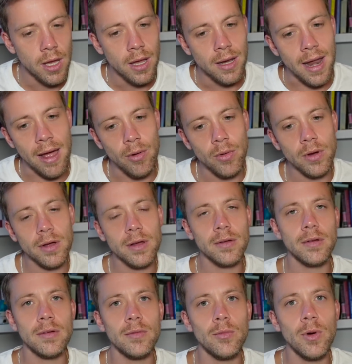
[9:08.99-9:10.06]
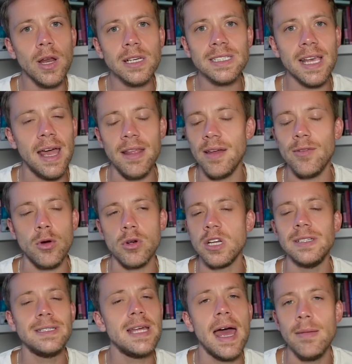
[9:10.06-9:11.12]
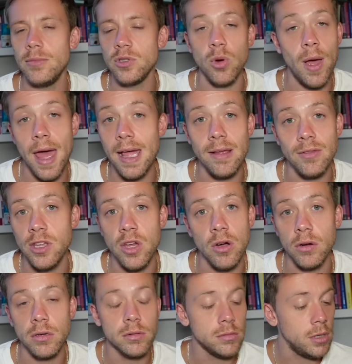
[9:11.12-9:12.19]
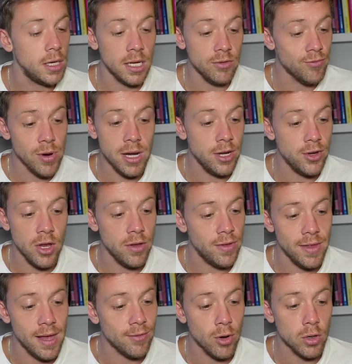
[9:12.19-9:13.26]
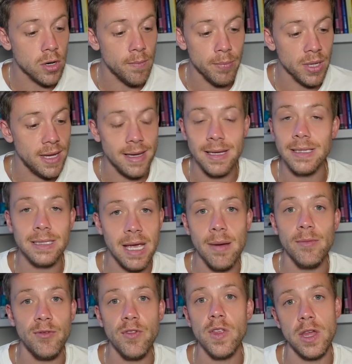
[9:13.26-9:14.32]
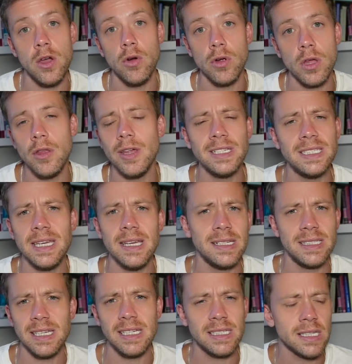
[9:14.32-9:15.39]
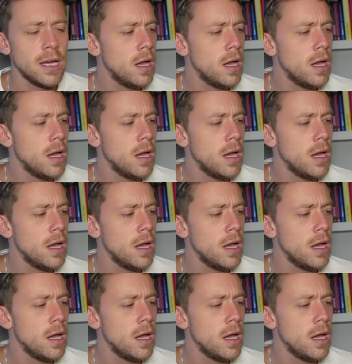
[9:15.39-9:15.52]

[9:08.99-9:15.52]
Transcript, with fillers: Now, when I say they've got contempt or hate the young, and I really do think they've got complete contempt for the young, who they see as these